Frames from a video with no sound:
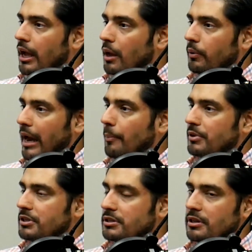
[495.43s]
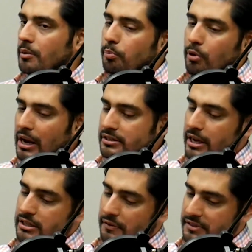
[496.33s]
And what happens is in the
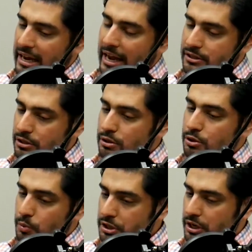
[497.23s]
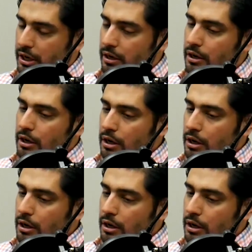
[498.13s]
process of task switching,